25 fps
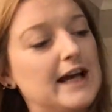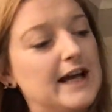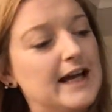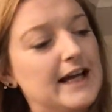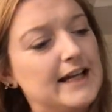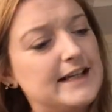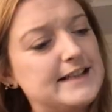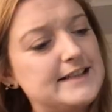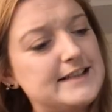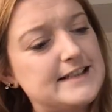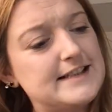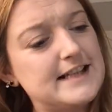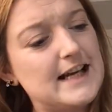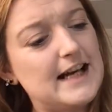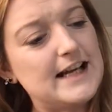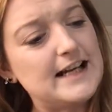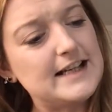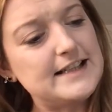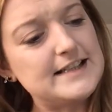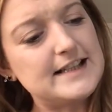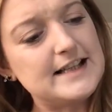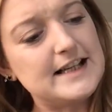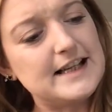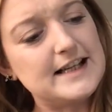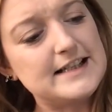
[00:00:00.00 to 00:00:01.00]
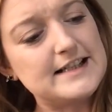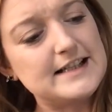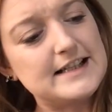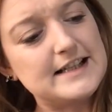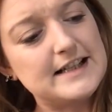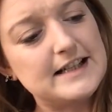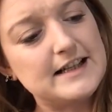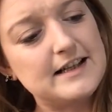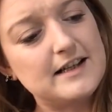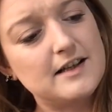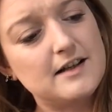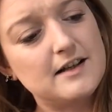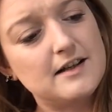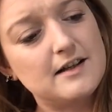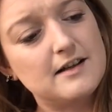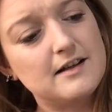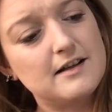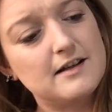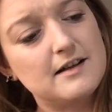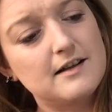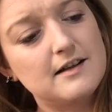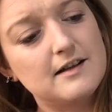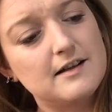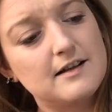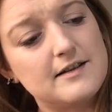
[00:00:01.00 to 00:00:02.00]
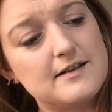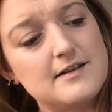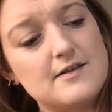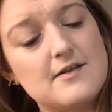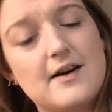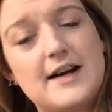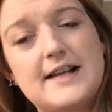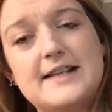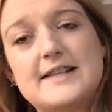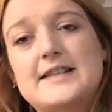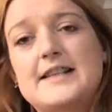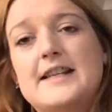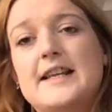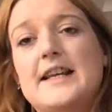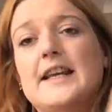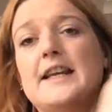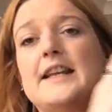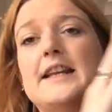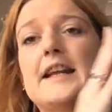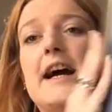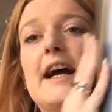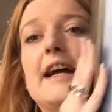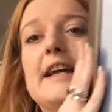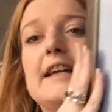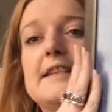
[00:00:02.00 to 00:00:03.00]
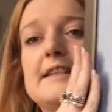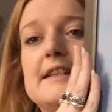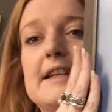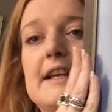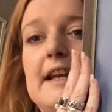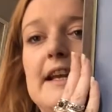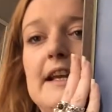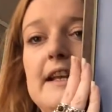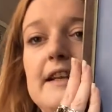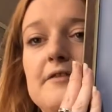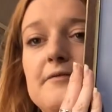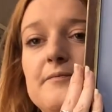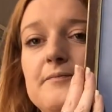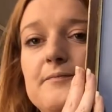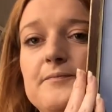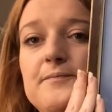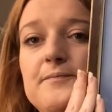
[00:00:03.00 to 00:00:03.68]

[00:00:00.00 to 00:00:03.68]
It's dated 1918.